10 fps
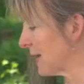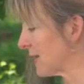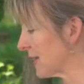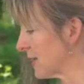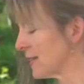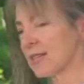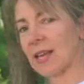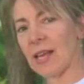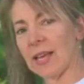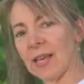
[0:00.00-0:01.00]
this is
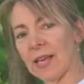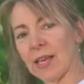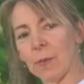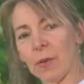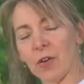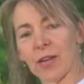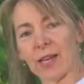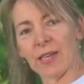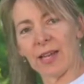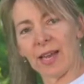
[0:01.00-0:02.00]
an
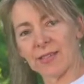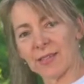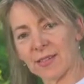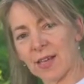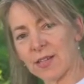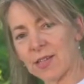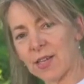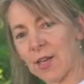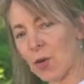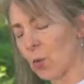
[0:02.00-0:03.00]
American hazelnut,
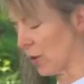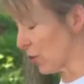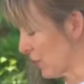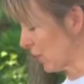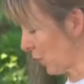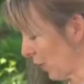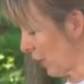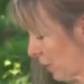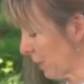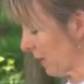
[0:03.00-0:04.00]
which is a great
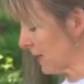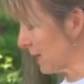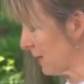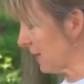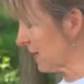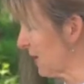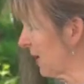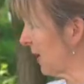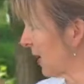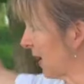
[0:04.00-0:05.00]
replacement.
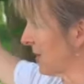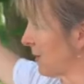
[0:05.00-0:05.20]
It gets